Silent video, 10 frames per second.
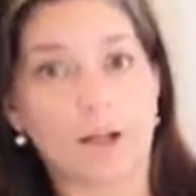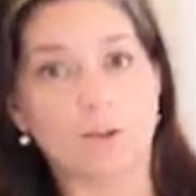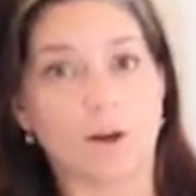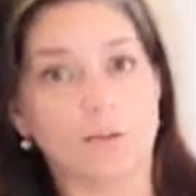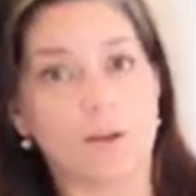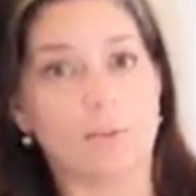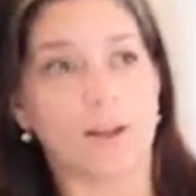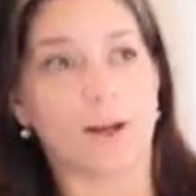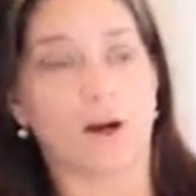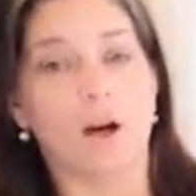drive him
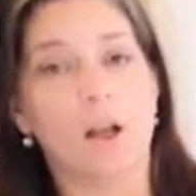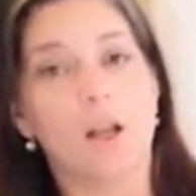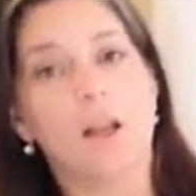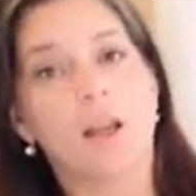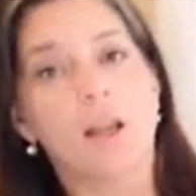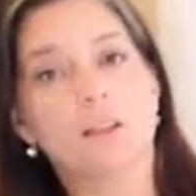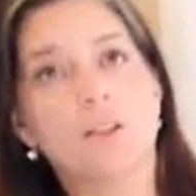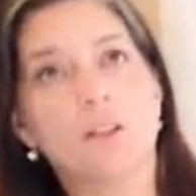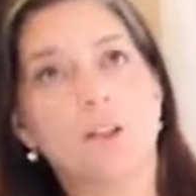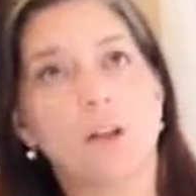there,
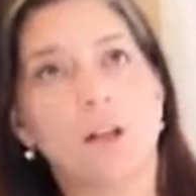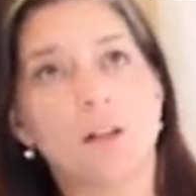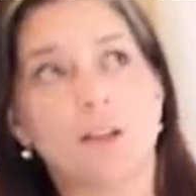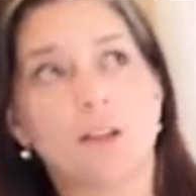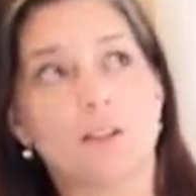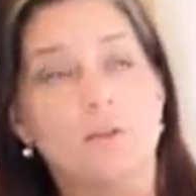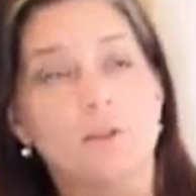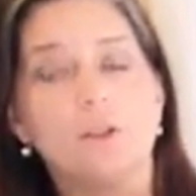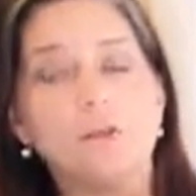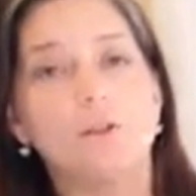it's
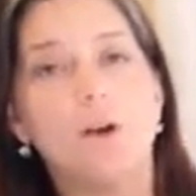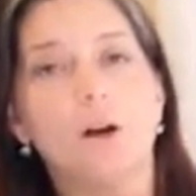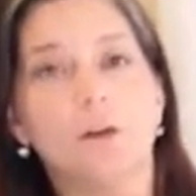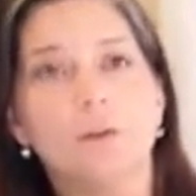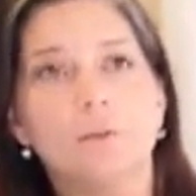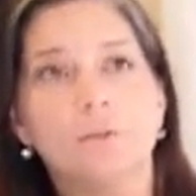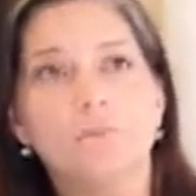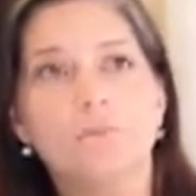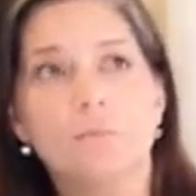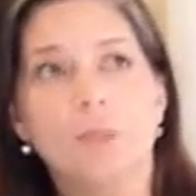too far
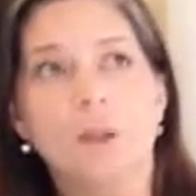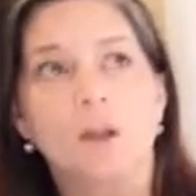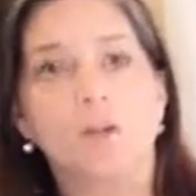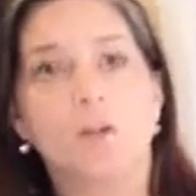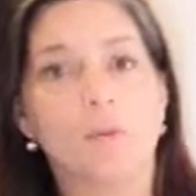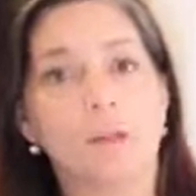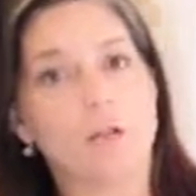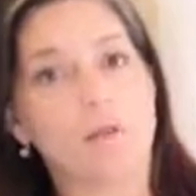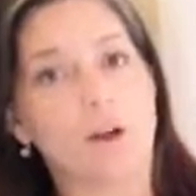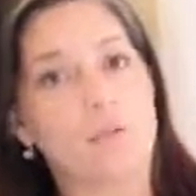for me to
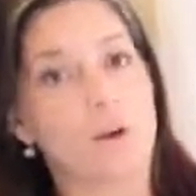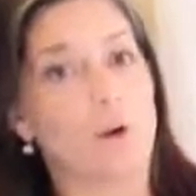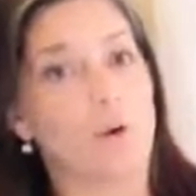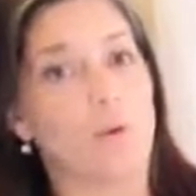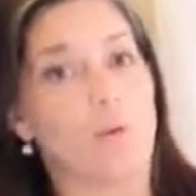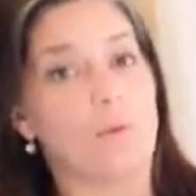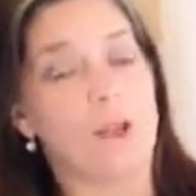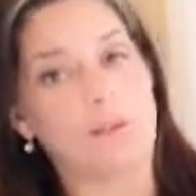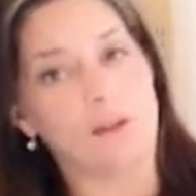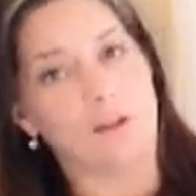drive home
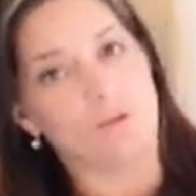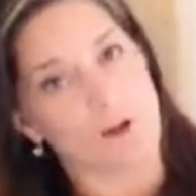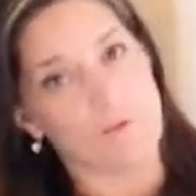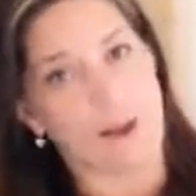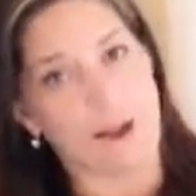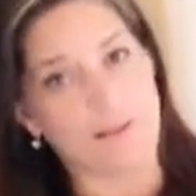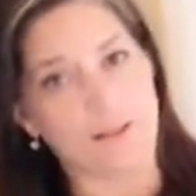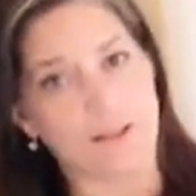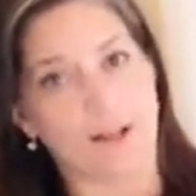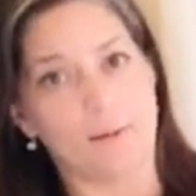and then drive back to
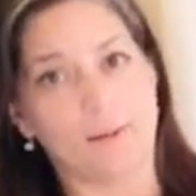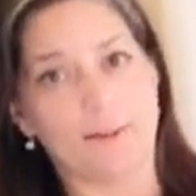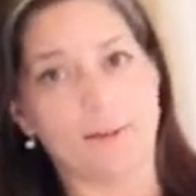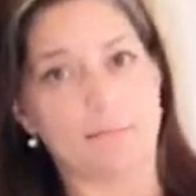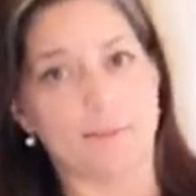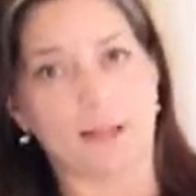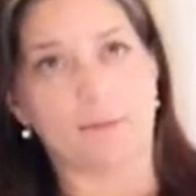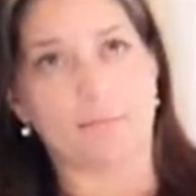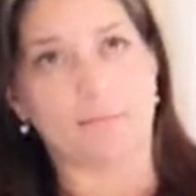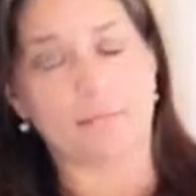get him. That seems
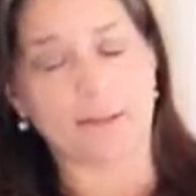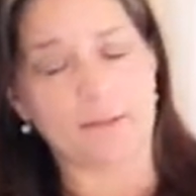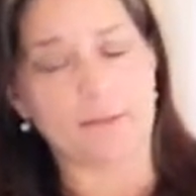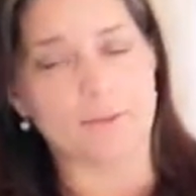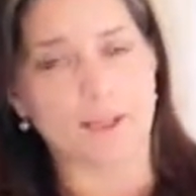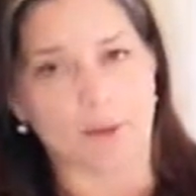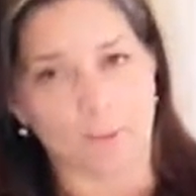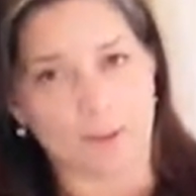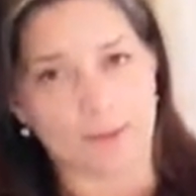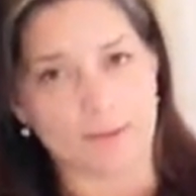like a
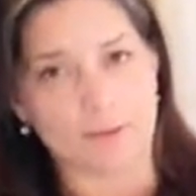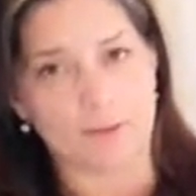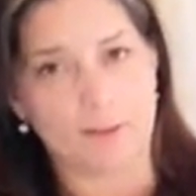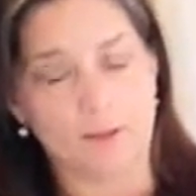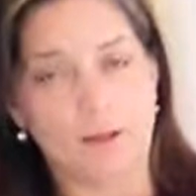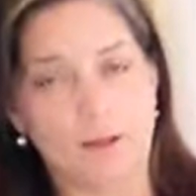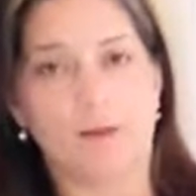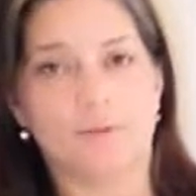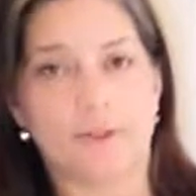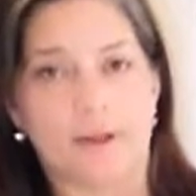waste
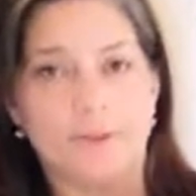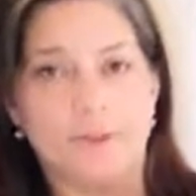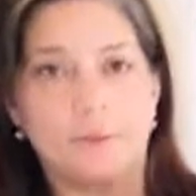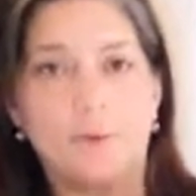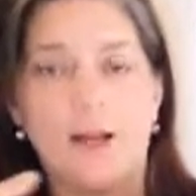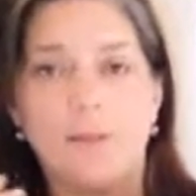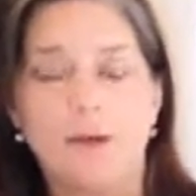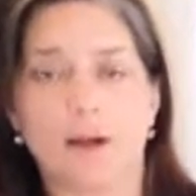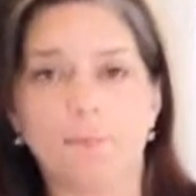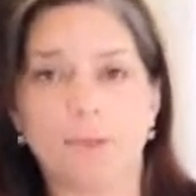of time. So when I'm
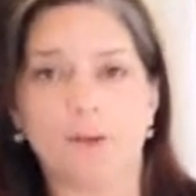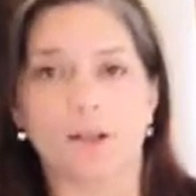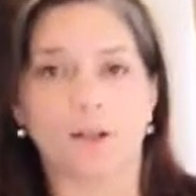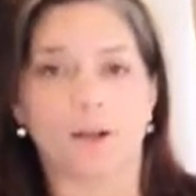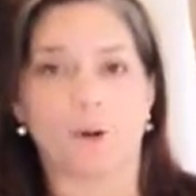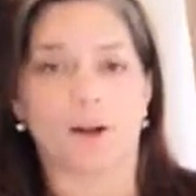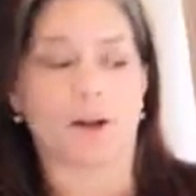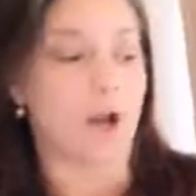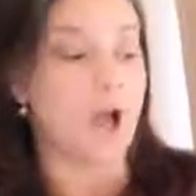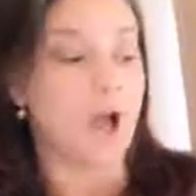up there in
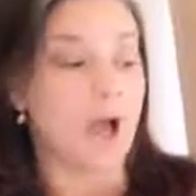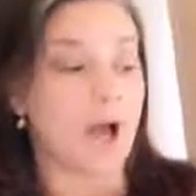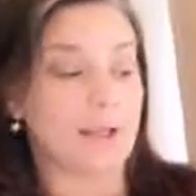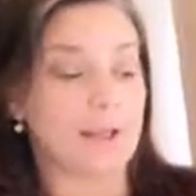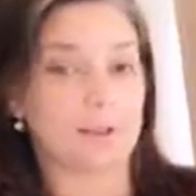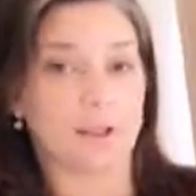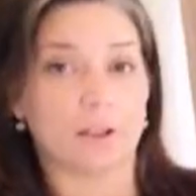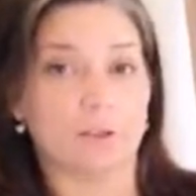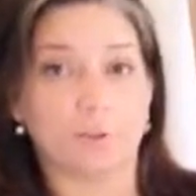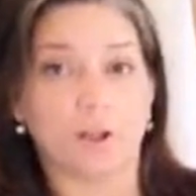Clearwater, I hit the
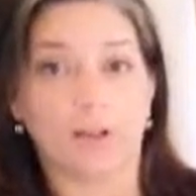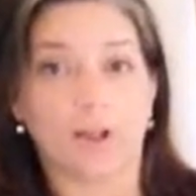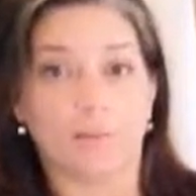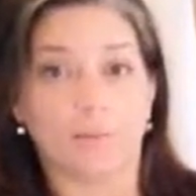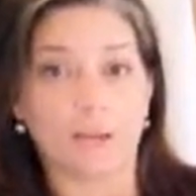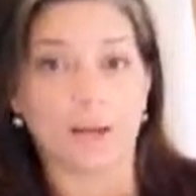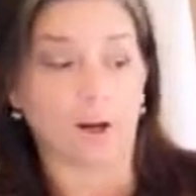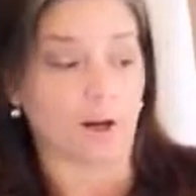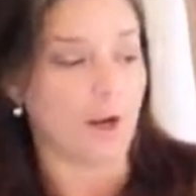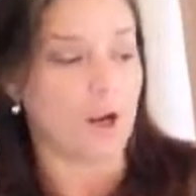Goodwill up
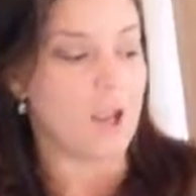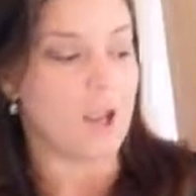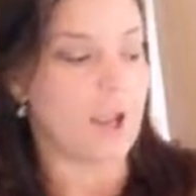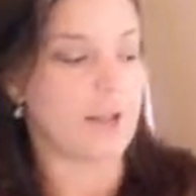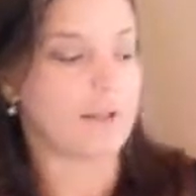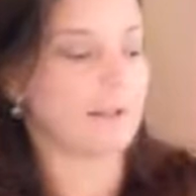there, and